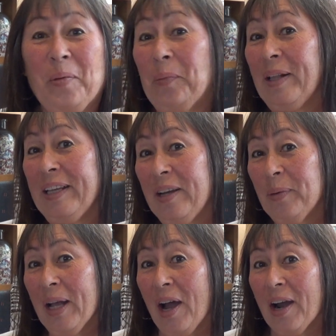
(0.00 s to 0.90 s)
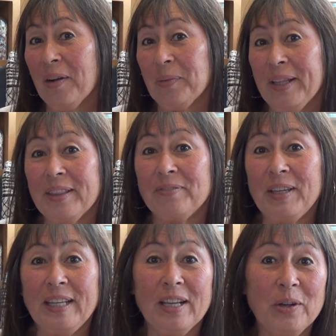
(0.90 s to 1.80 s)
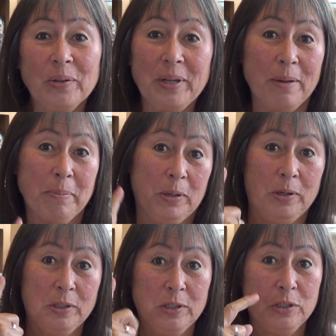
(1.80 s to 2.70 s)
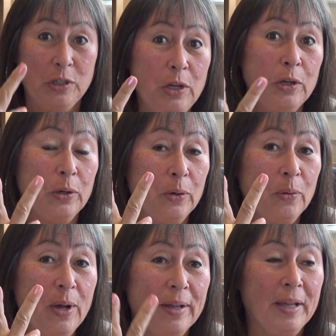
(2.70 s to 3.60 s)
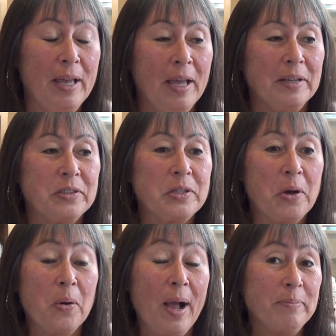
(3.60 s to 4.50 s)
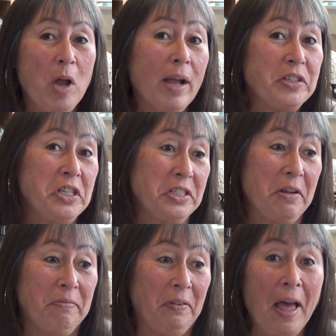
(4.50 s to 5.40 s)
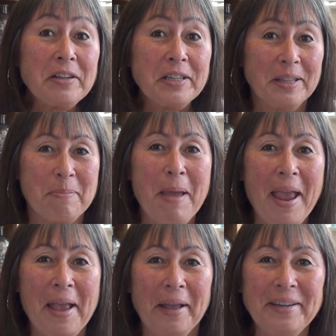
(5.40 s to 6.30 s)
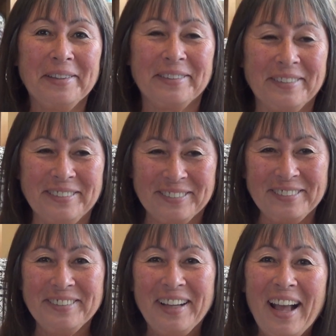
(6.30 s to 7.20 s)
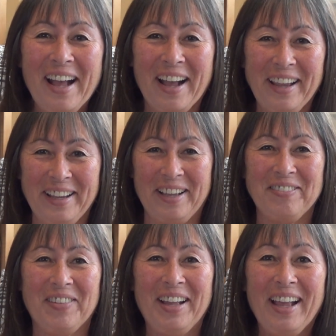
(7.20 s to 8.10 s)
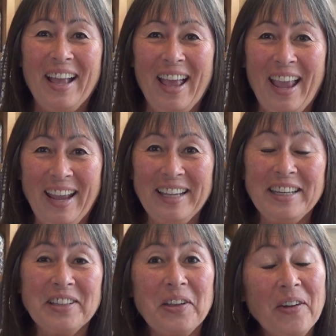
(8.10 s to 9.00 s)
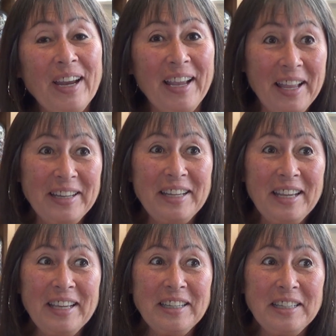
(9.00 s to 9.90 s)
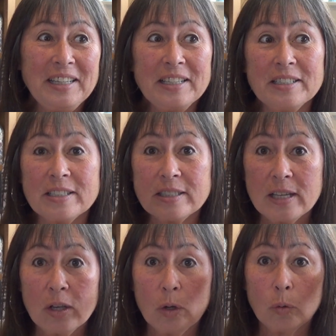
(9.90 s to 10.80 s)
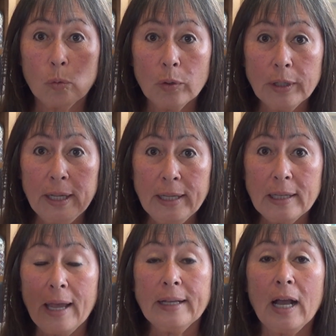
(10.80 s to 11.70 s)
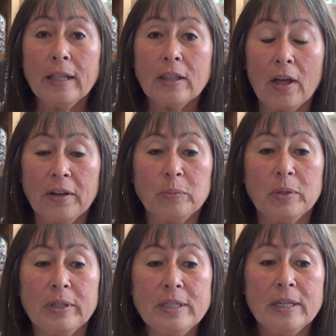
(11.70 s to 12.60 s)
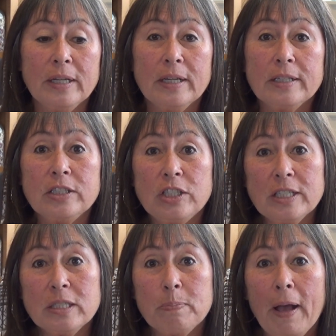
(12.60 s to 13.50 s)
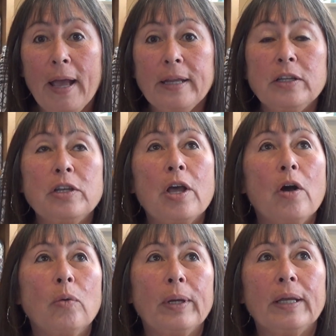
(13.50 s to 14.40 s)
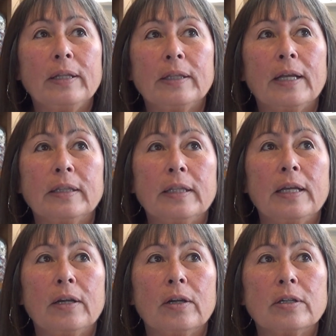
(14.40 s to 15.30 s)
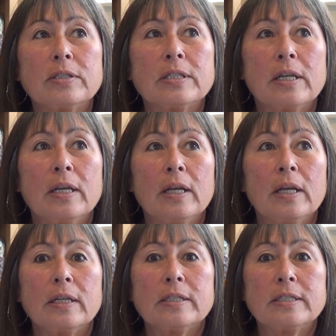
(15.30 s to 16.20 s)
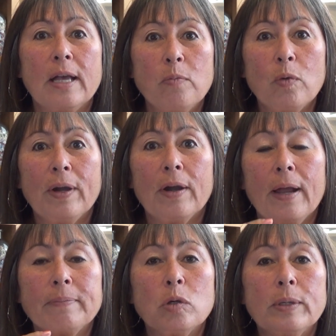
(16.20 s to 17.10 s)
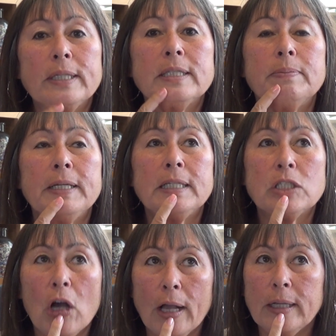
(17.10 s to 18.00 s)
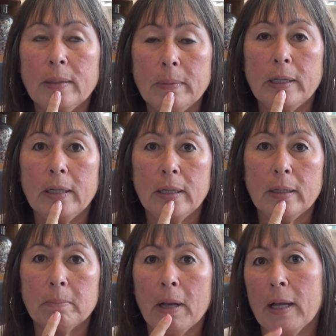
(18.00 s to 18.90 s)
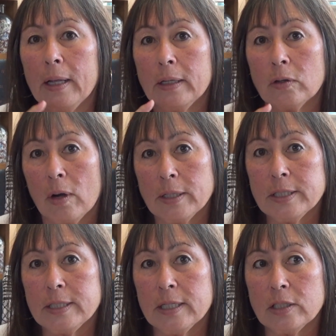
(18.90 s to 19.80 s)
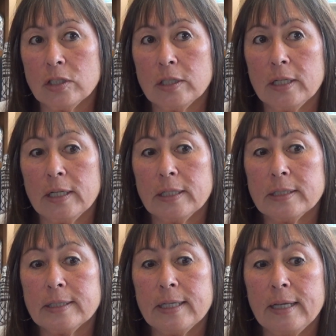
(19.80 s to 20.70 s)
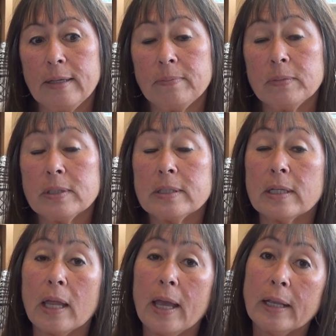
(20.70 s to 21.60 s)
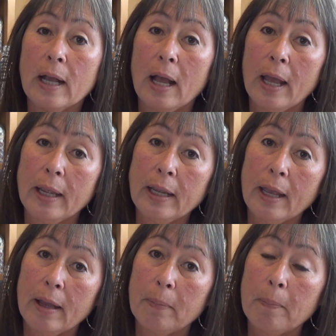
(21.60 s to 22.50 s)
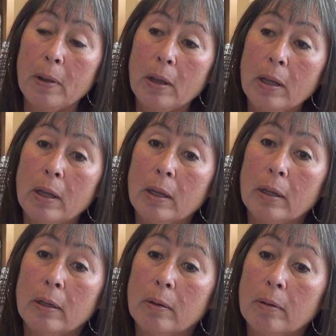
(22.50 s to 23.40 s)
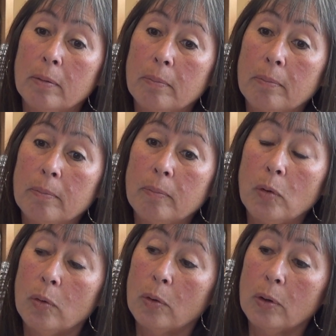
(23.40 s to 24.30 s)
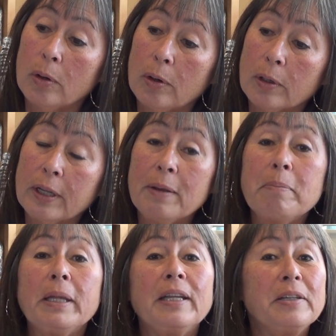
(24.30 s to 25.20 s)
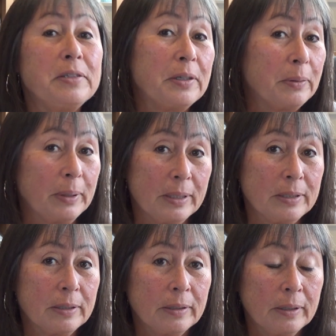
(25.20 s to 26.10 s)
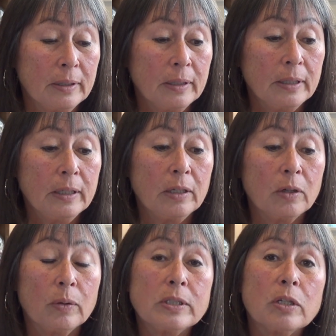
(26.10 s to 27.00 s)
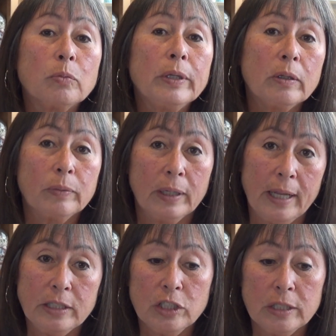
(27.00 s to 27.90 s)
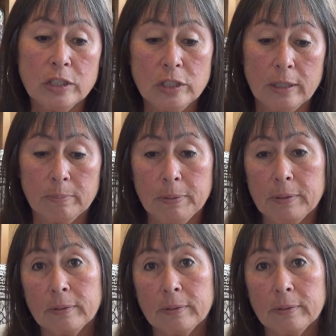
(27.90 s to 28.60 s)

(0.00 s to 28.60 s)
Well, here we are with video number two. So I'm not just a flash in the pan. I am hanging in there, and it is working like I thought it would, just by knowing that there's somewhere I'm going to be documenting my cross stitch. It seems like I am more committed to it. You know, it's a real relationship.